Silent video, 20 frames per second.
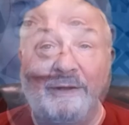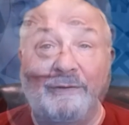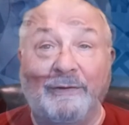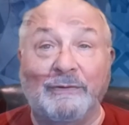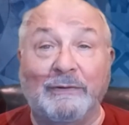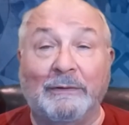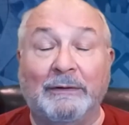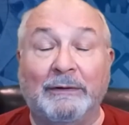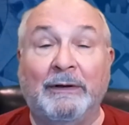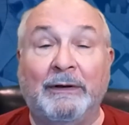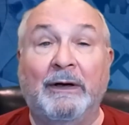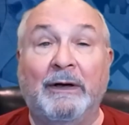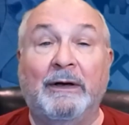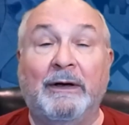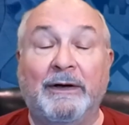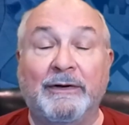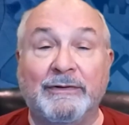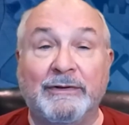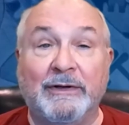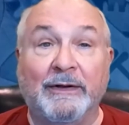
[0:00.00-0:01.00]
actually
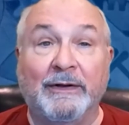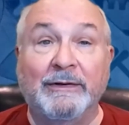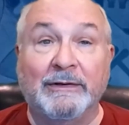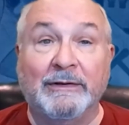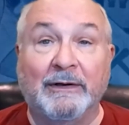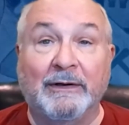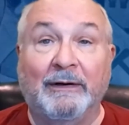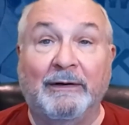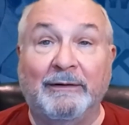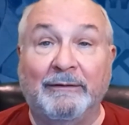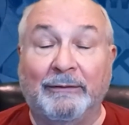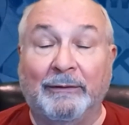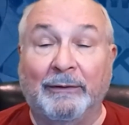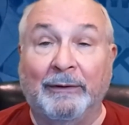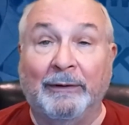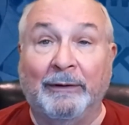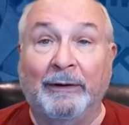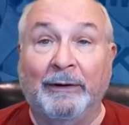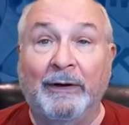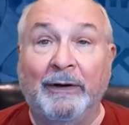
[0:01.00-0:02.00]
has done this kind of
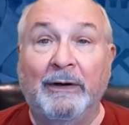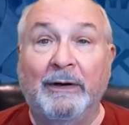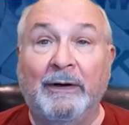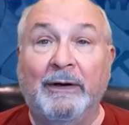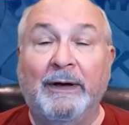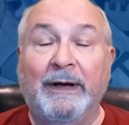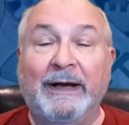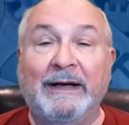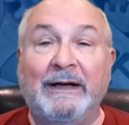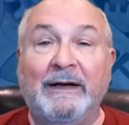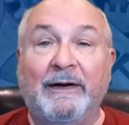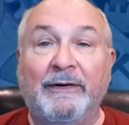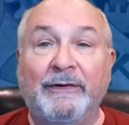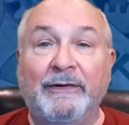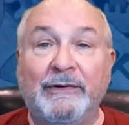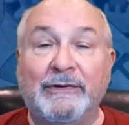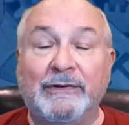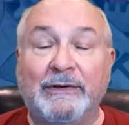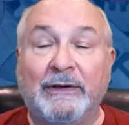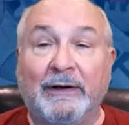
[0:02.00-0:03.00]
work and
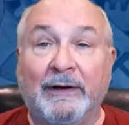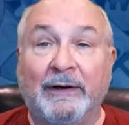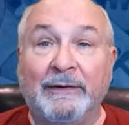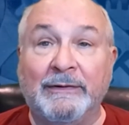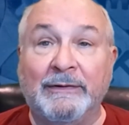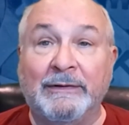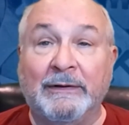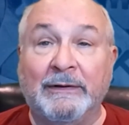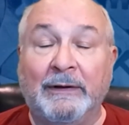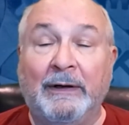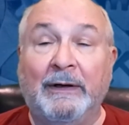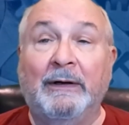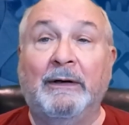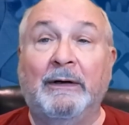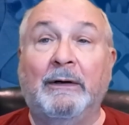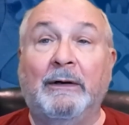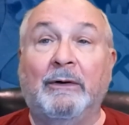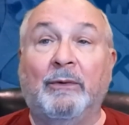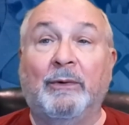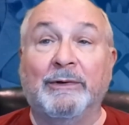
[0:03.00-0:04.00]
understands
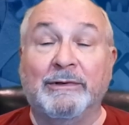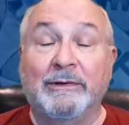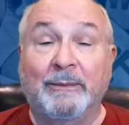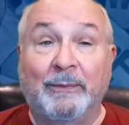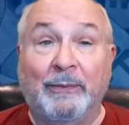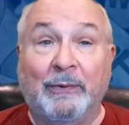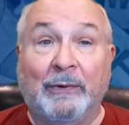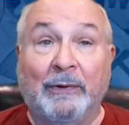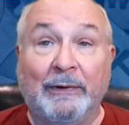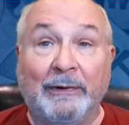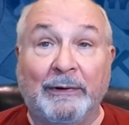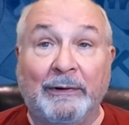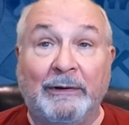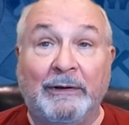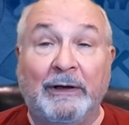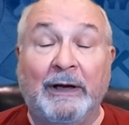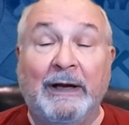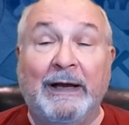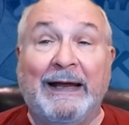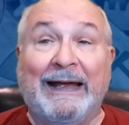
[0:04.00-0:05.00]
what's
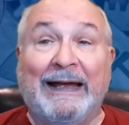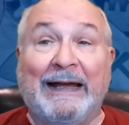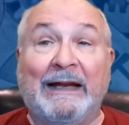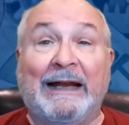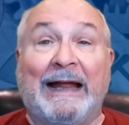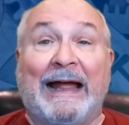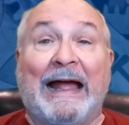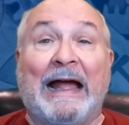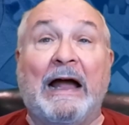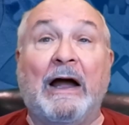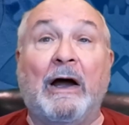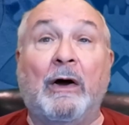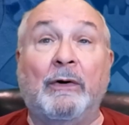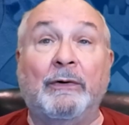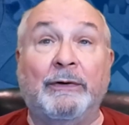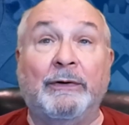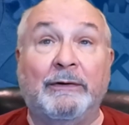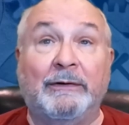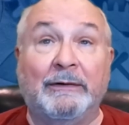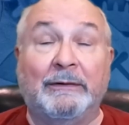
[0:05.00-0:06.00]
important and
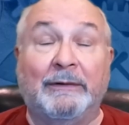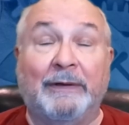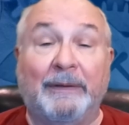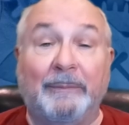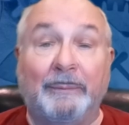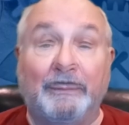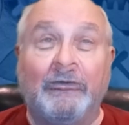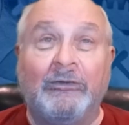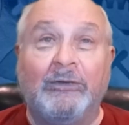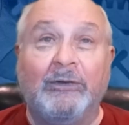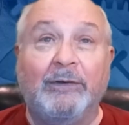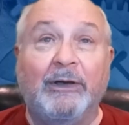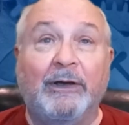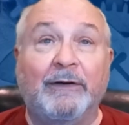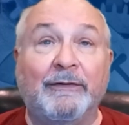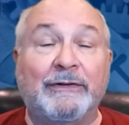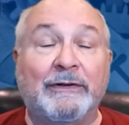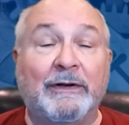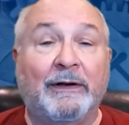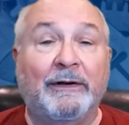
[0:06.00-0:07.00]
how to do it. The
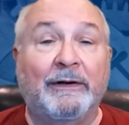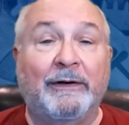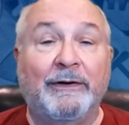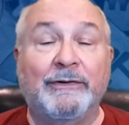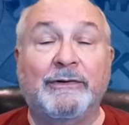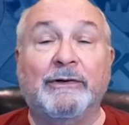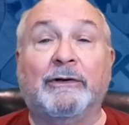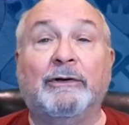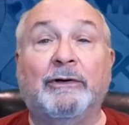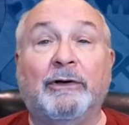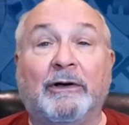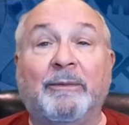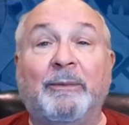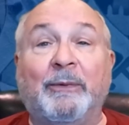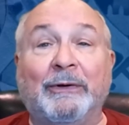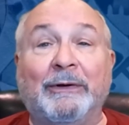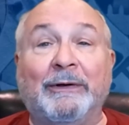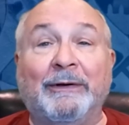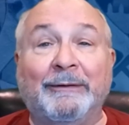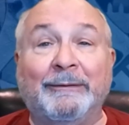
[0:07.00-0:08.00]
TOGAF standard is a
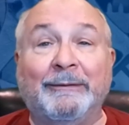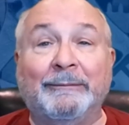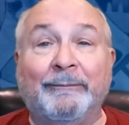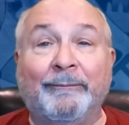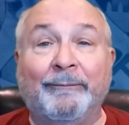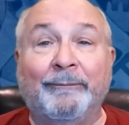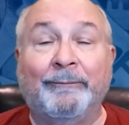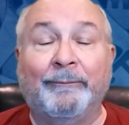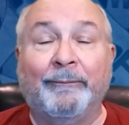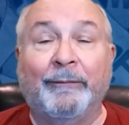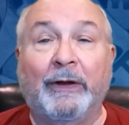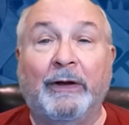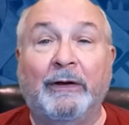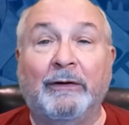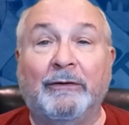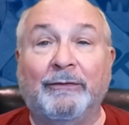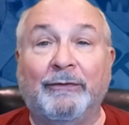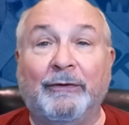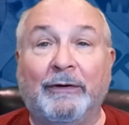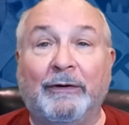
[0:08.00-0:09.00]
cookbook.
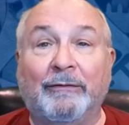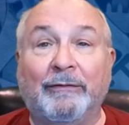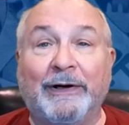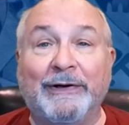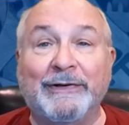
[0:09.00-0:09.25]
It's full of